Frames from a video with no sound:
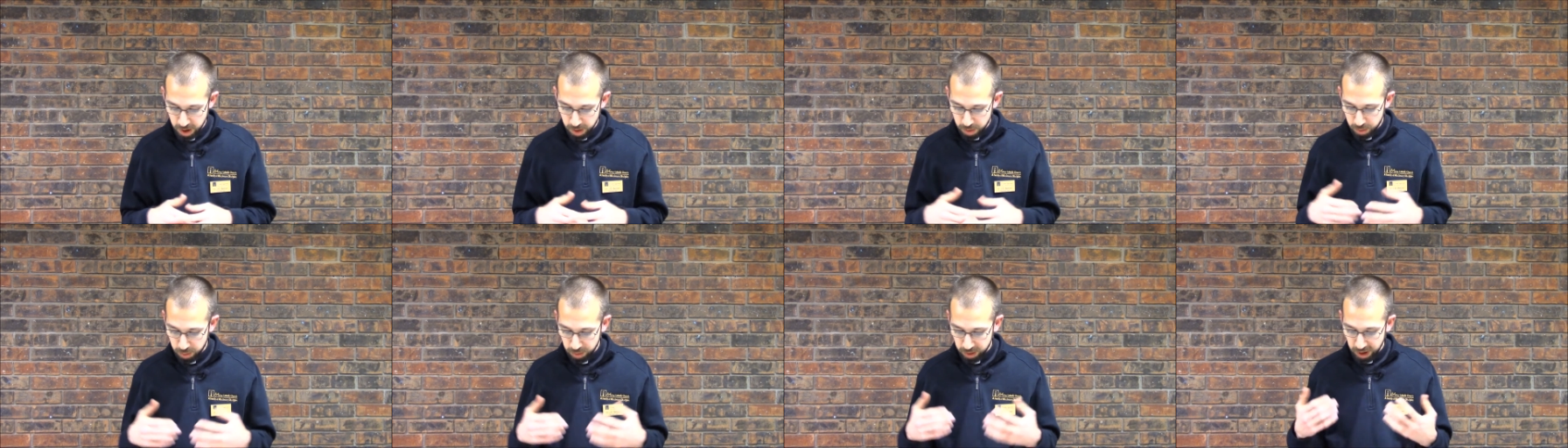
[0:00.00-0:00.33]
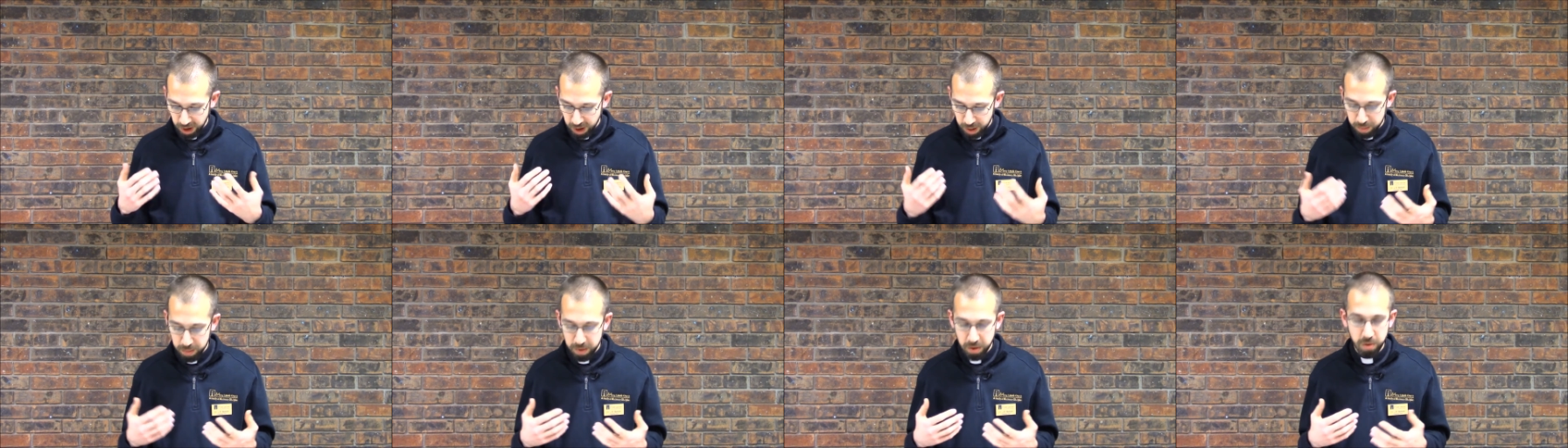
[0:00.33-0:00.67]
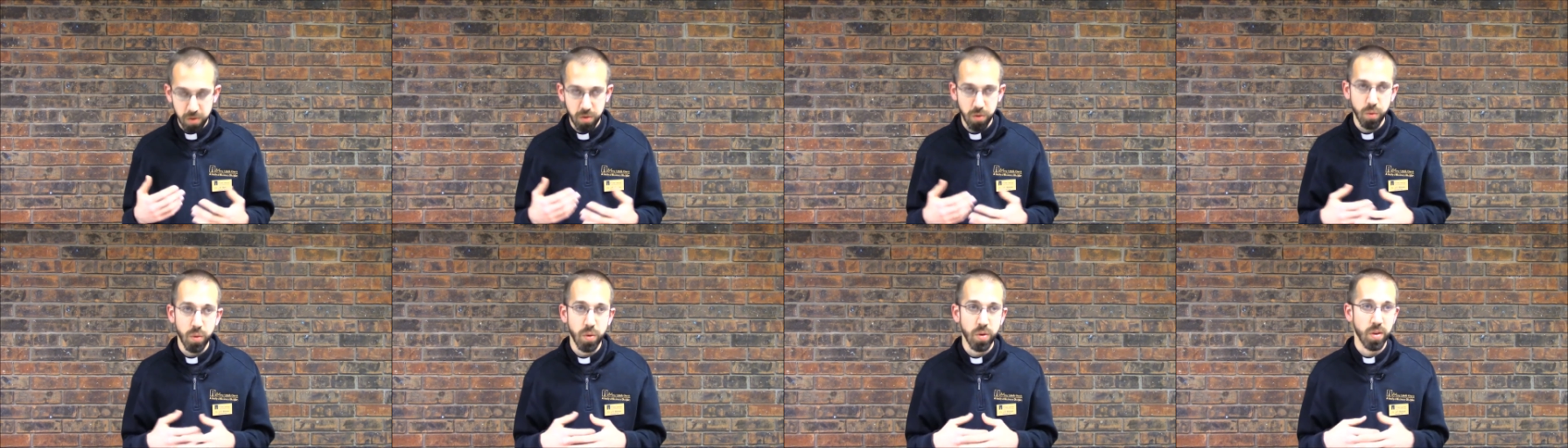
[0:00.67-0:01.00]
who came to
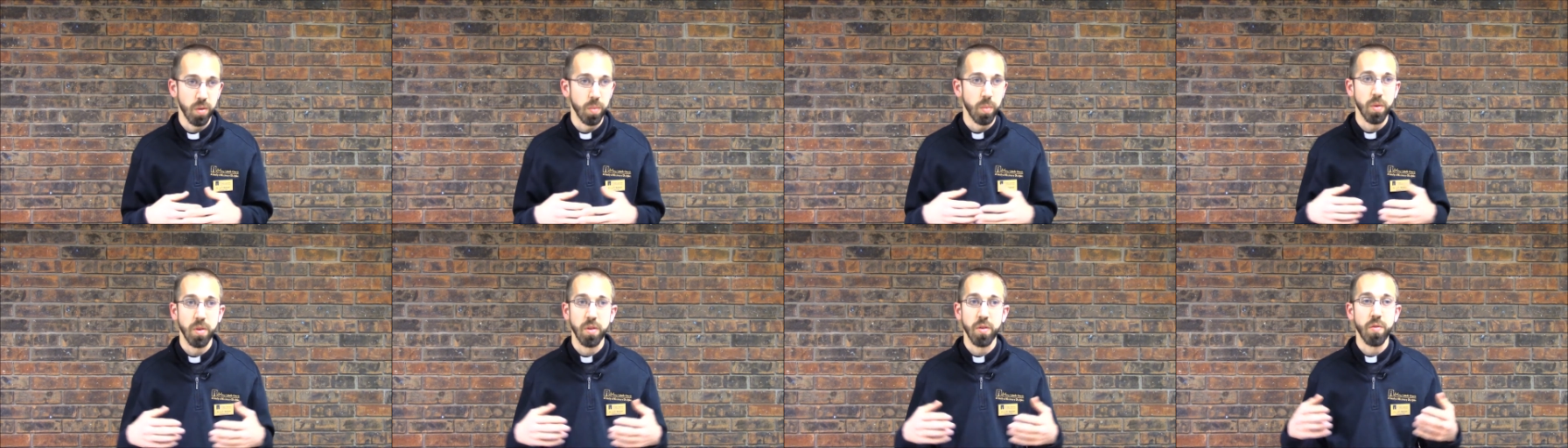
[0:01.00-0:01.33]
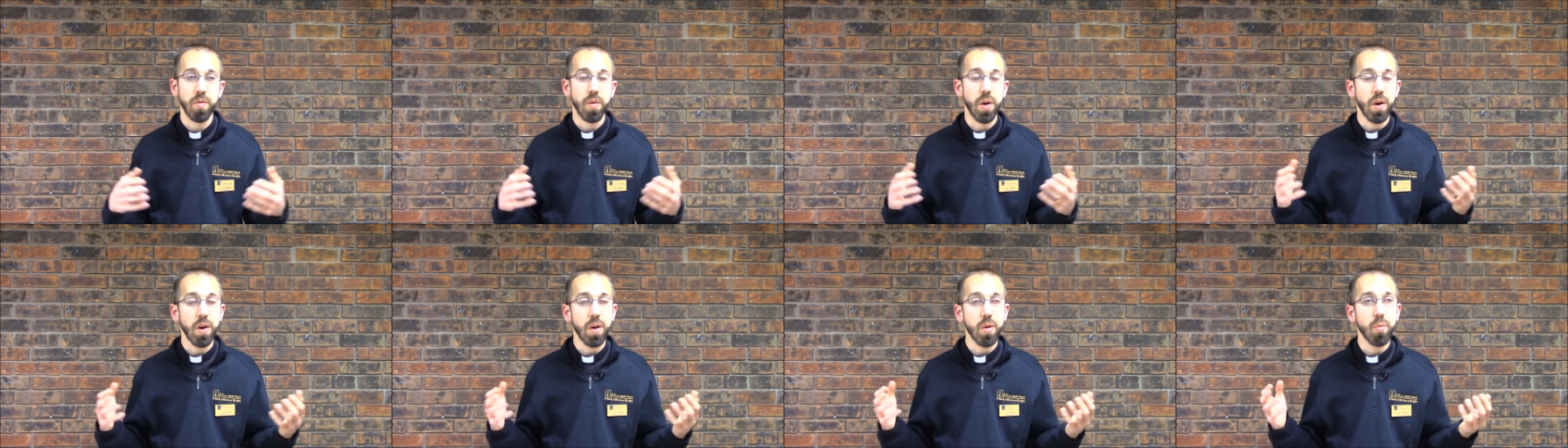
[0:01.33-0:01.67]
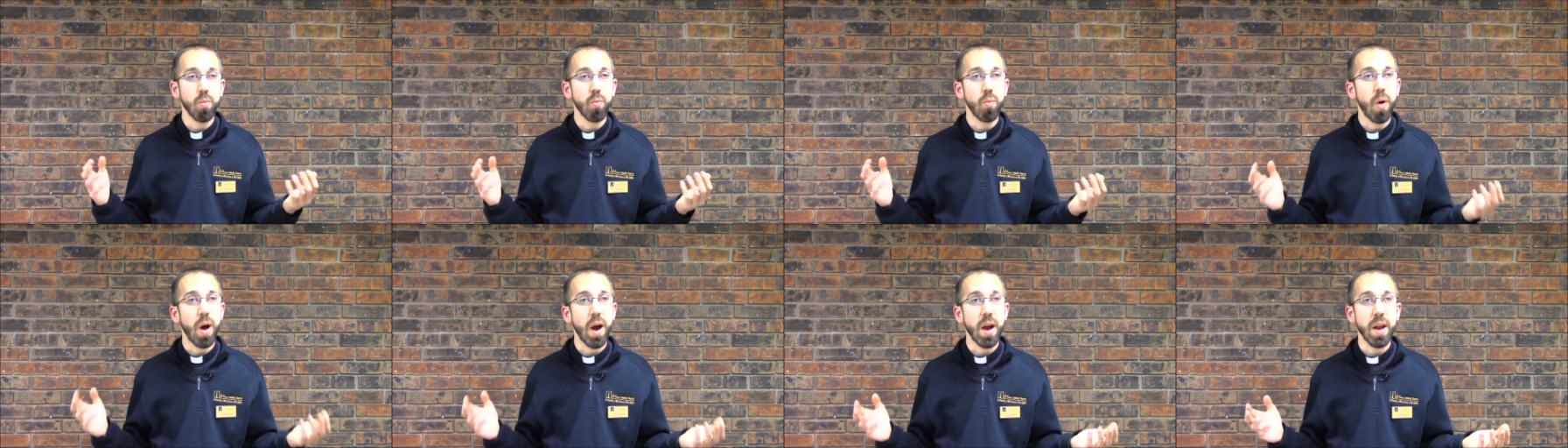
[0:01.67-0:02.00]
Jerusalem as a very
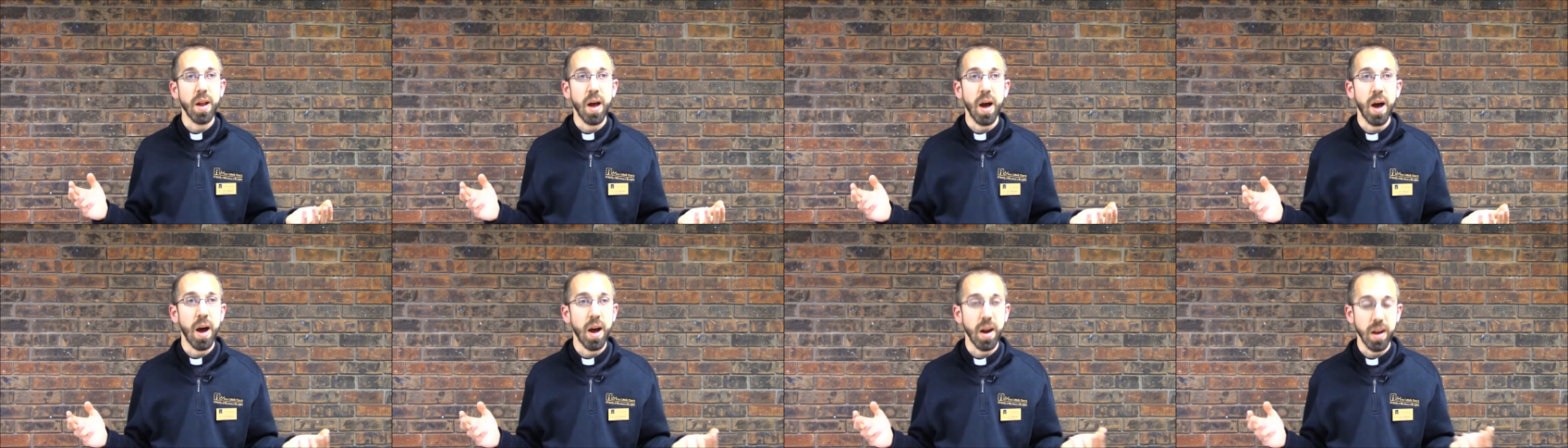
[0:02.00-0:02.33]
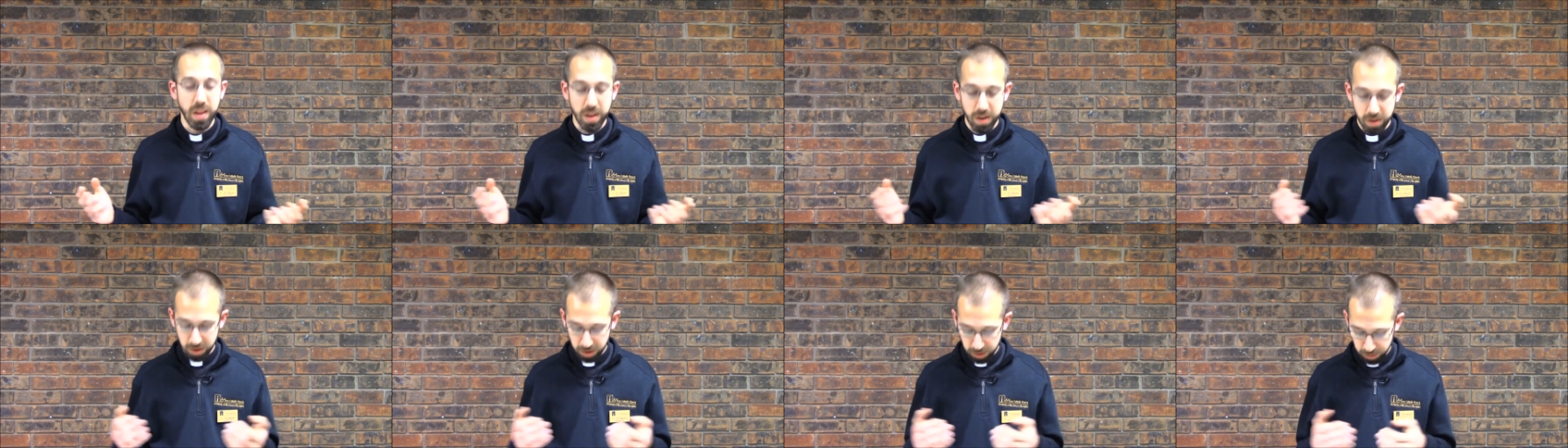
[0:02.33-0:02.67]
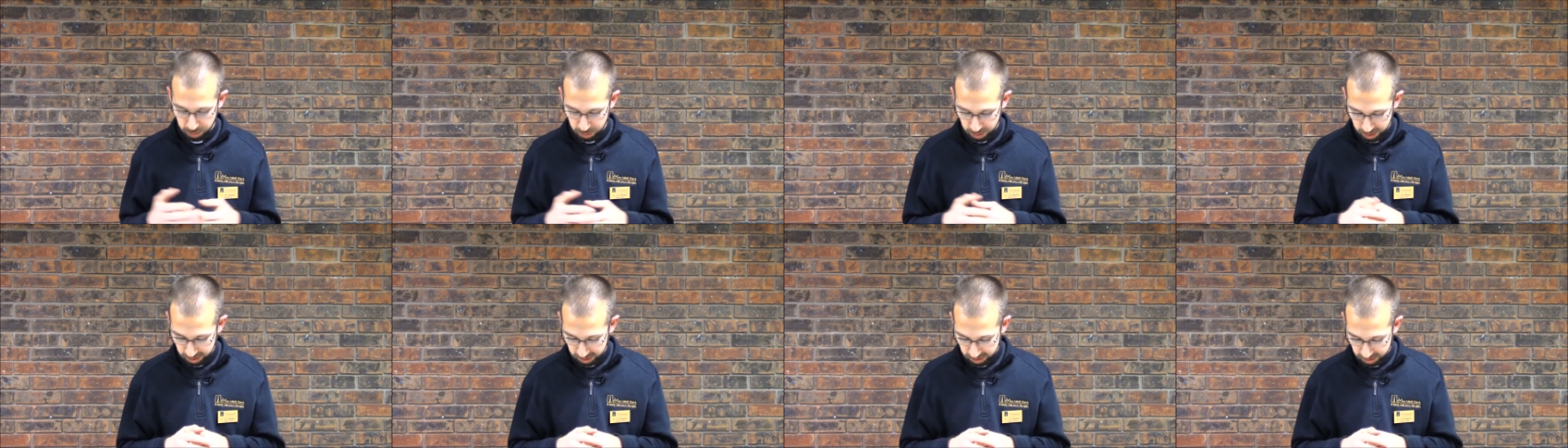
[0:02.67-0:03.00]
wide audience
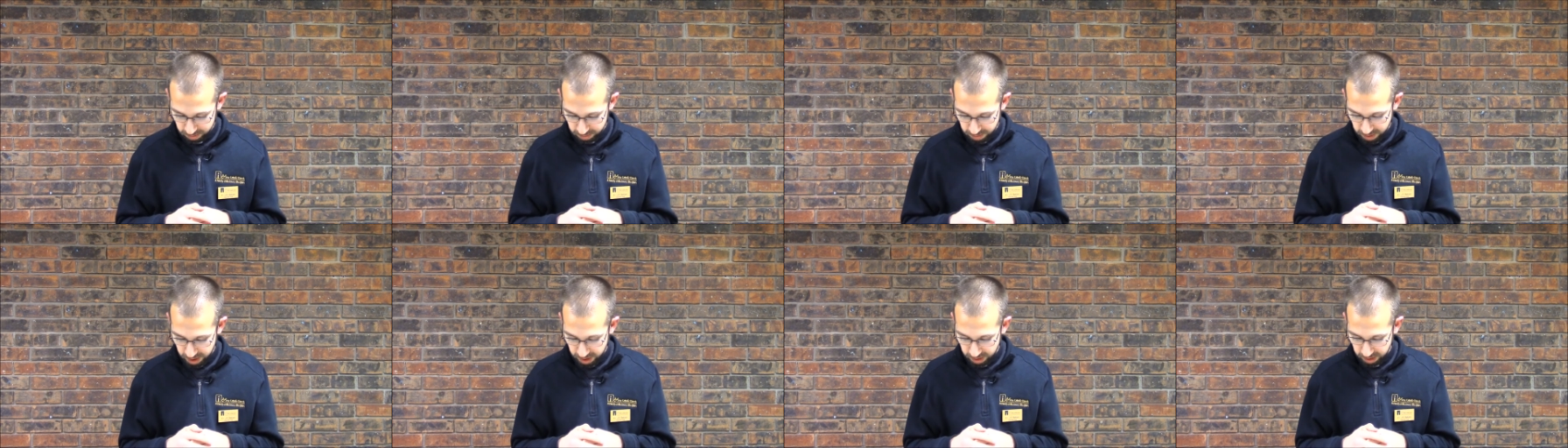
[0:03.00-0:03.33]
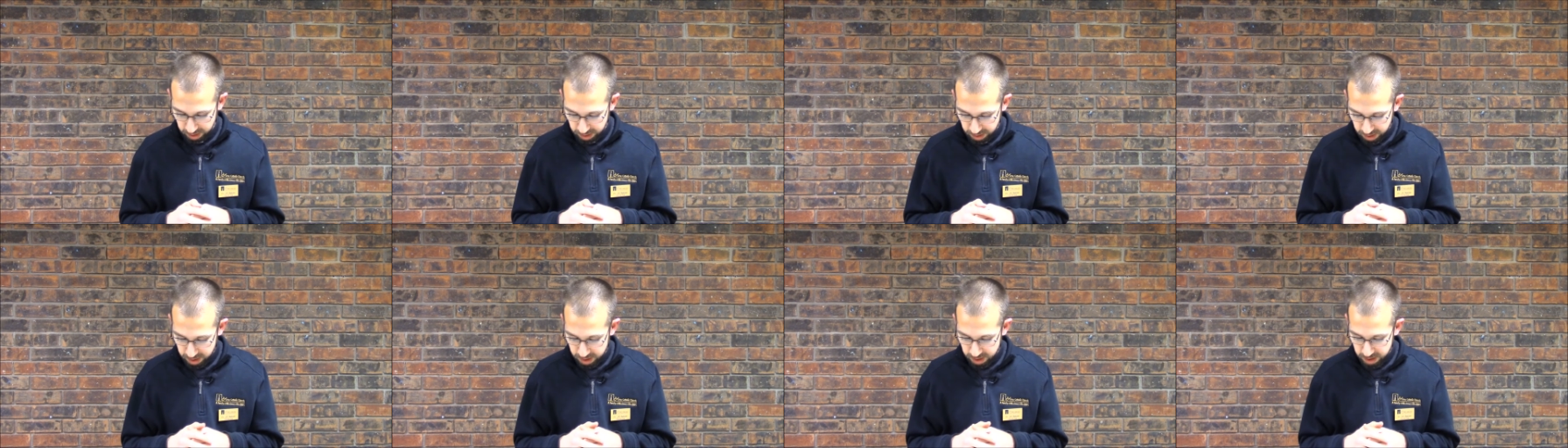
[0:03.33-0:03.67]
for this event.